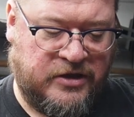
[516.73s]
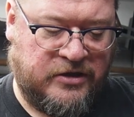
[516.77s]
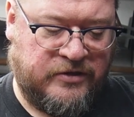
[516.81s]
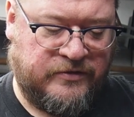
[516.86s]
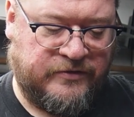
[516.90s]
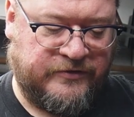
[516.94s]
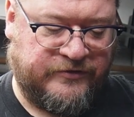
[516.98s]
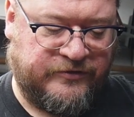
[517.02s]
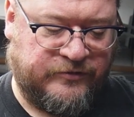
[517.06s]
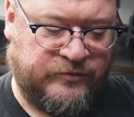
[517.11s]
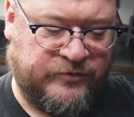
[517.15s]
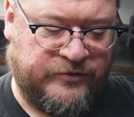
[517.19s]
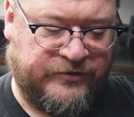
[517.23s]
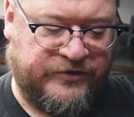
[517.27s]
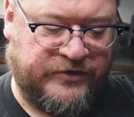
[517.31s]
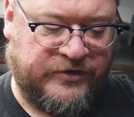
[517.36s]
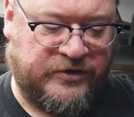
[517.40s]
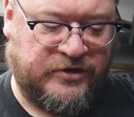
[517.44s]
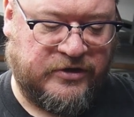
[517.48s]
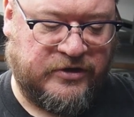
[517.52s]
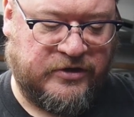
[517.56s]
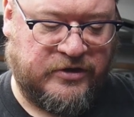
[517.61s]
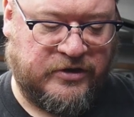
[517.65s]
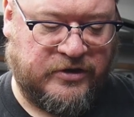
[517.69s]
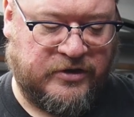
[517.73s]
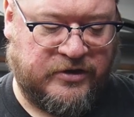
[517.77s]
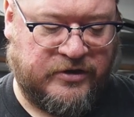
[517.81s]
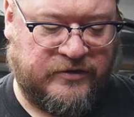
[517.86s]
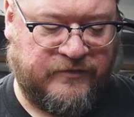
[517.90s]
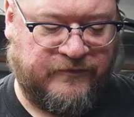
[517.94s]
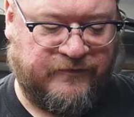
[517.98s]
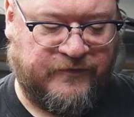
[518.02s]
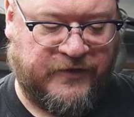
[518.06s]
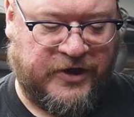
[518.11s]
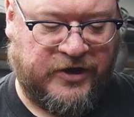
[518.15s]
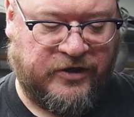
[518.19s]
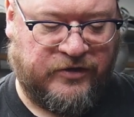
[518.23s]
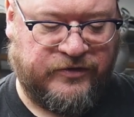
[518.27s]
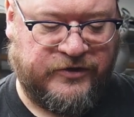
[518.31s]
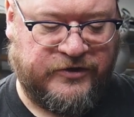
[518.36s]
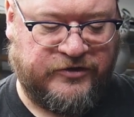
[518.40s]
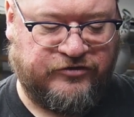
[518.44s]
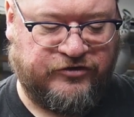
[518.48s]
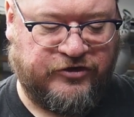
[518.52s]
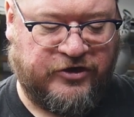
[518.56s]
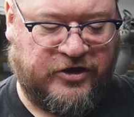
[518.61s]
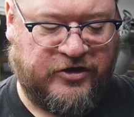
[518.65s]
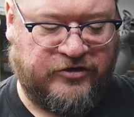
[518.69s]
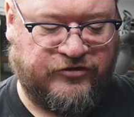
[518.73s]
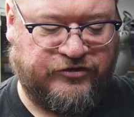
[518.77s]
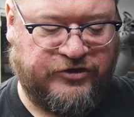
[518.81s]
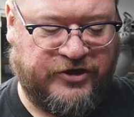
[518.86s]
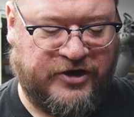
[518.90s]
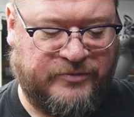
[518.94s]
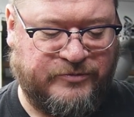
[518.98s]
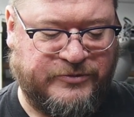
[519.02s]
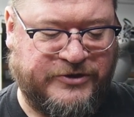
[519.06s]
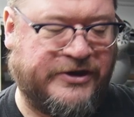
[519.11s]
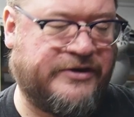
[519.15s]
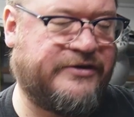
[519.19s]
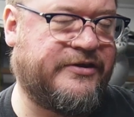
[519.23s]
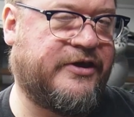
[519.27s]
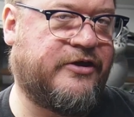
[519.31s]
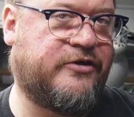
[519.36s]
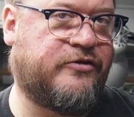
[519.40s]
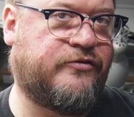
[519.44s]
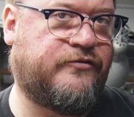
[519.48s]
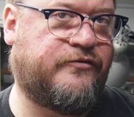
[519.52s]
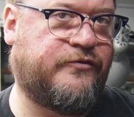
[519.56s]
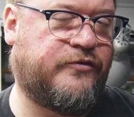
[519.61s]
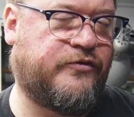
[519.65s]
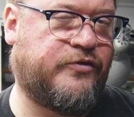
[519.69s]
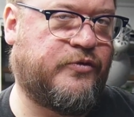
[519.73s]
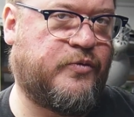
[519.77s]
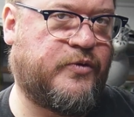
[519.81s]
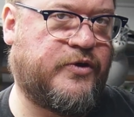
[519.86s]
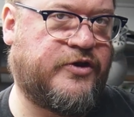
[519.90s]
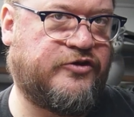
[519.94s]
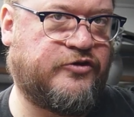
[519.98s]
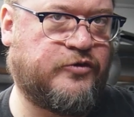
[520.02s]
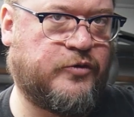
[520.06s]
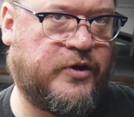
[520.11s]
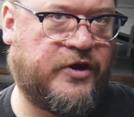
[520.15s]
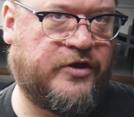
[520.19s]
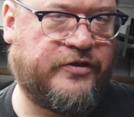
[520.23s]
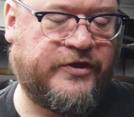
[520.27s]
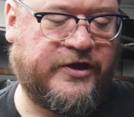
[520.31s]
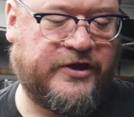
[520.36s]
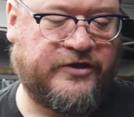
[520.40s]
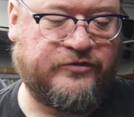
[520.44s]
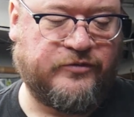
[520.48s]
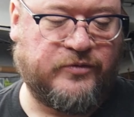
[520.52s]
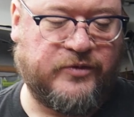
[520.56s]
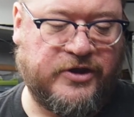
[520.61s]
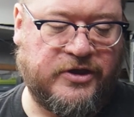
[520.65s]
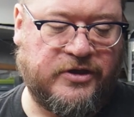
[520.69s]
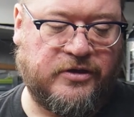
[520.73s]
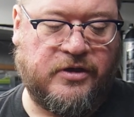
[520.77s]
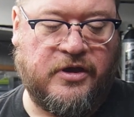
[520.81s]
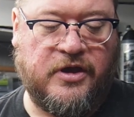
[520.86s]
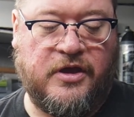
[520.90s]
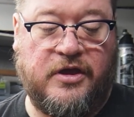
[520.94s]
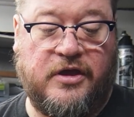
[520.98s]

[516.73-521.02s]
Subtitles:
This was a file that Josh up-detailed for the 1/12 X-Wing,